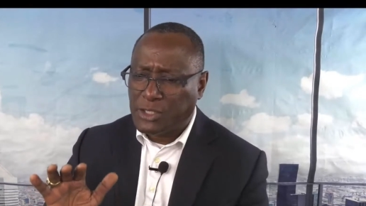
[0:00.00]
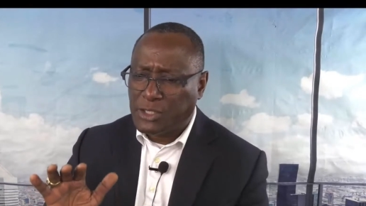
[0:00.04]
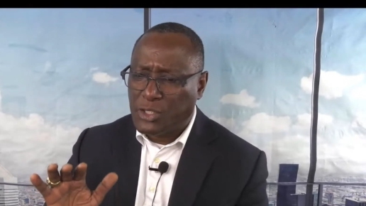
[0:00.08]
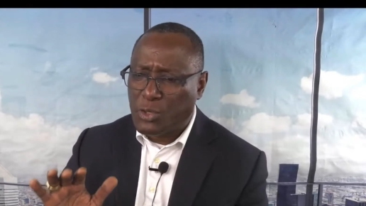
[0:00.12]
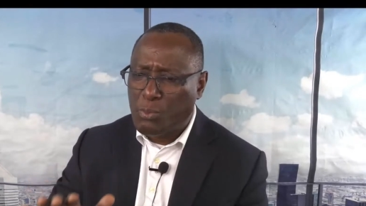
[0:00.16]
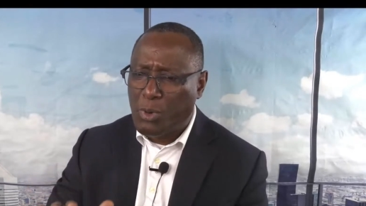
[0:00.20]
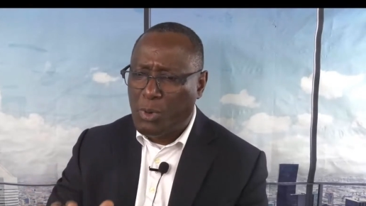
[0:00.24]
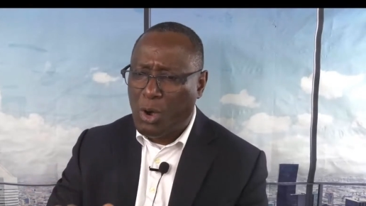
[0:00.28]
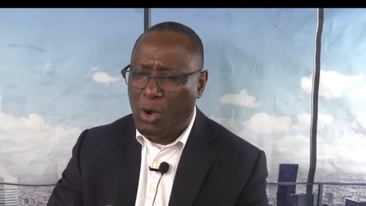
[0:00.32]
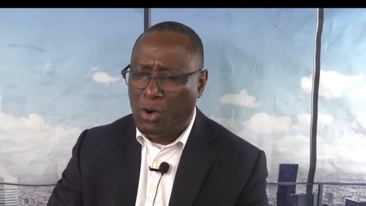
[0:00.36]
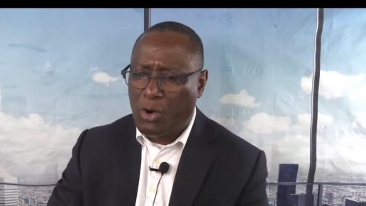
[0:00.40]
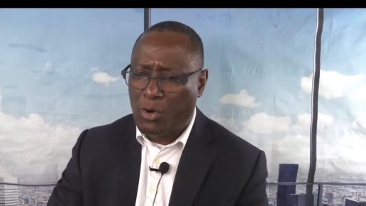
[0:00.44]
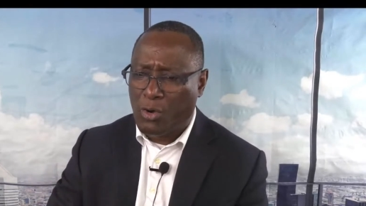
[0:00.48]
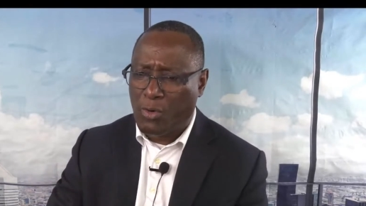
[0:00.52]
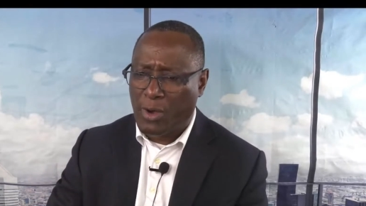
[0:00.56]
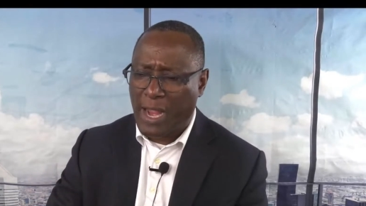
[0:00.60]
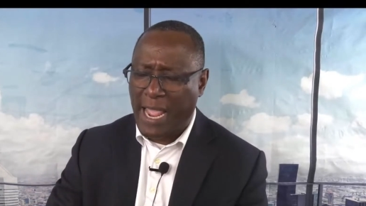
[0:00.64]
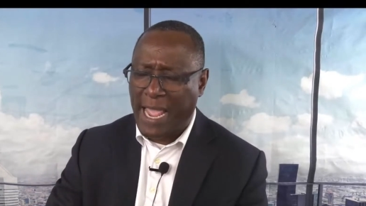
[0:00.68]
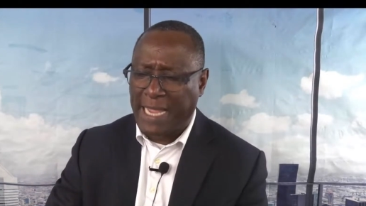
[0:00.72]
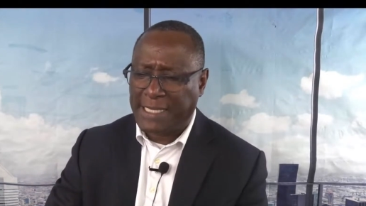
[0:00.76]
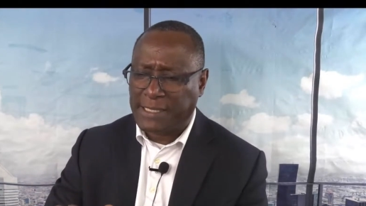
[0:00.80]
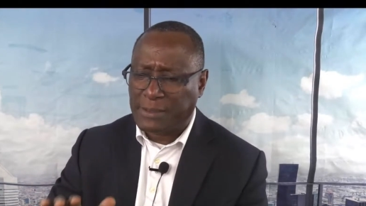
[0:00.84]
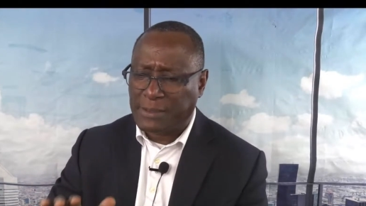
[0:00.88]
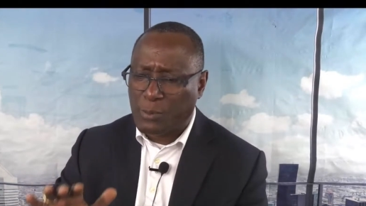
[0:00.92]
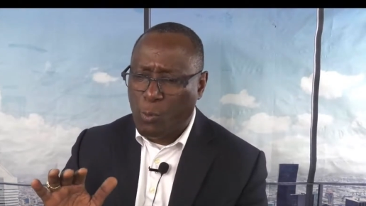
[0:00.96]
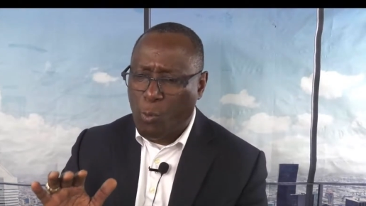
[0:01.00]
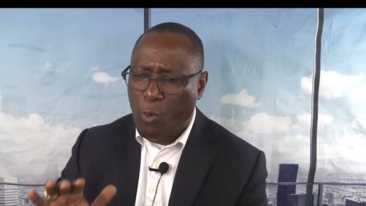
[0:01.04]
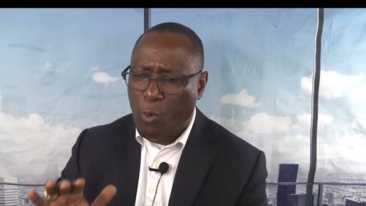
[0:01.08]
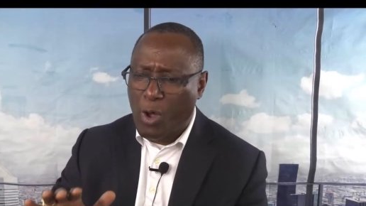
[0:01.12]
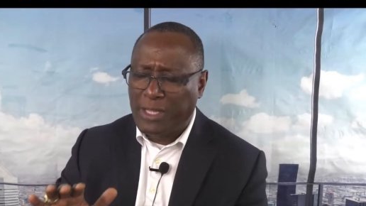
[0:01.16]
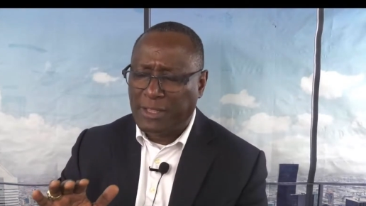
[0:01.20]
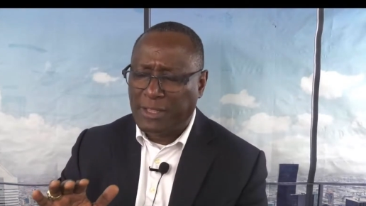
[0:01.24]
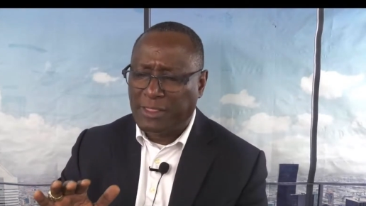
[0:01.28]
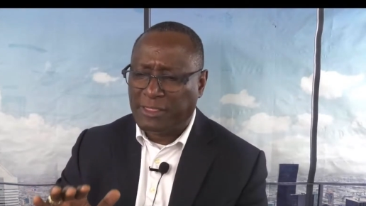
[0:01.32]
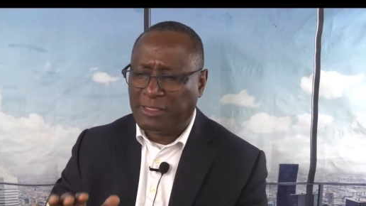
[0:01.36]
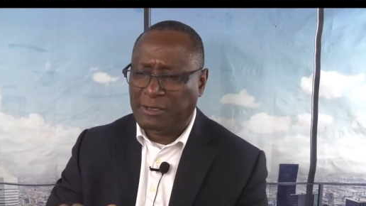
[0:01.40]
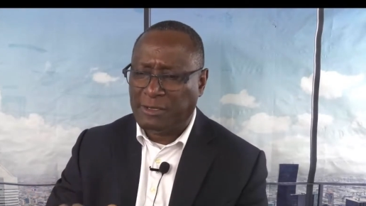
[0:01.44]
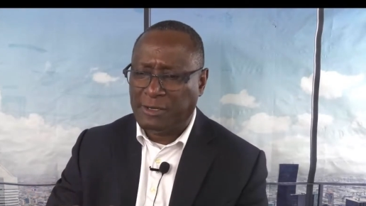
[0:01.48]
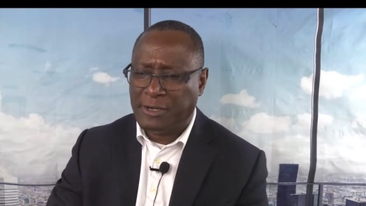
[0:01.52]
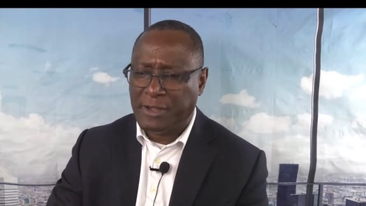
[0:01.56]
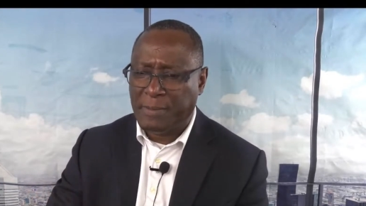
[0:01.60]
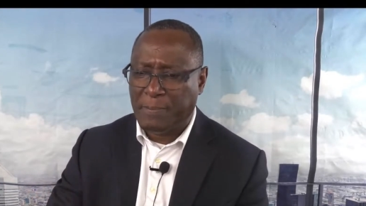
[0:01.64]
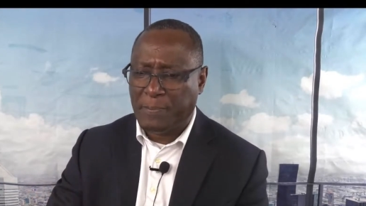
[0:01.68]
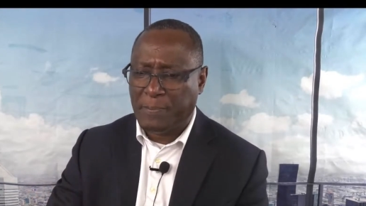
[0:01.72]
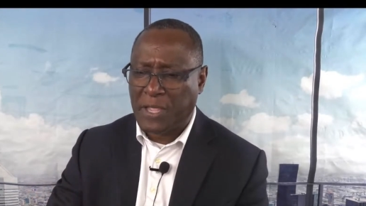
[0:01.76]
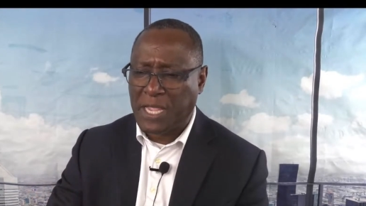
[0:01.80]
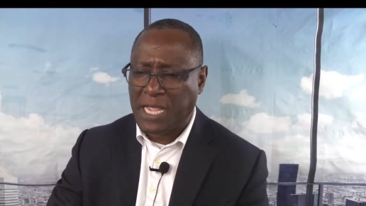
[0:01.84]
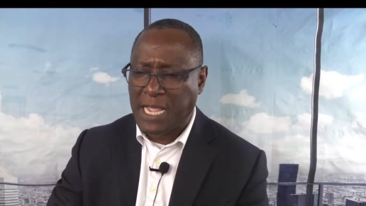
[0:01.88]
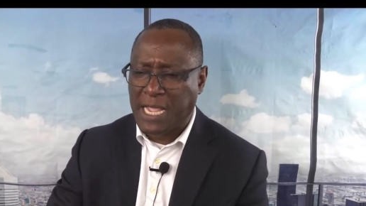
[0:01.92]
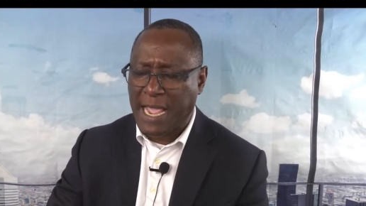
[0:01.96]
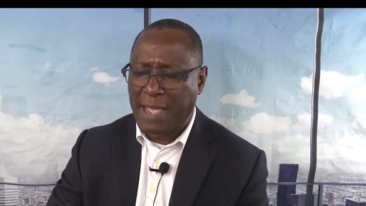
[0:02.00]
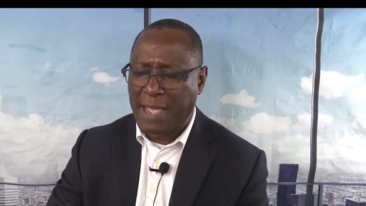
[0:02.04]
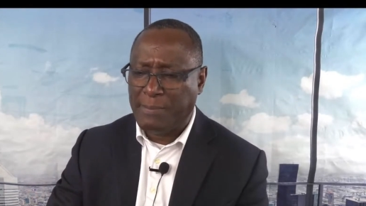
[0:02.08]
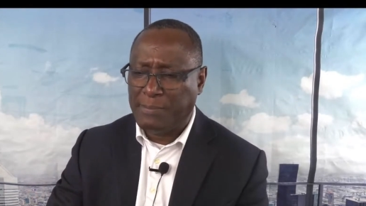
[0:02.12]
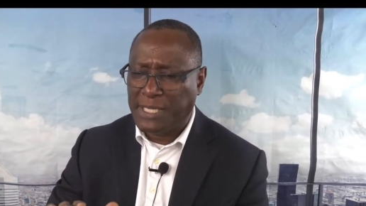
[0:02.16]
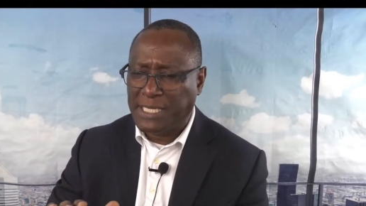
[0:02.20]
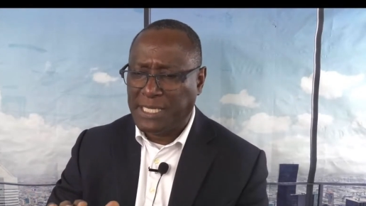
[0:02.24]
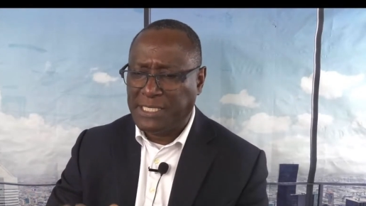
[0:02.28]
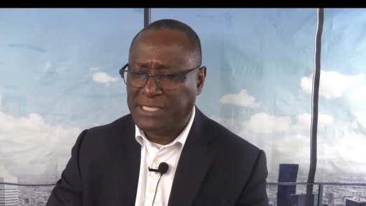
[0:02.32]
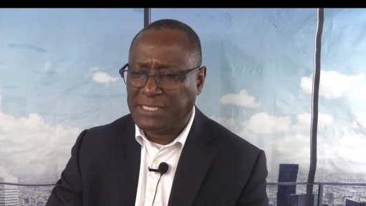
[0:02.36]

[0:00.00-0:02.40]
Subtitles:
tomorrow at 1:30 p.m.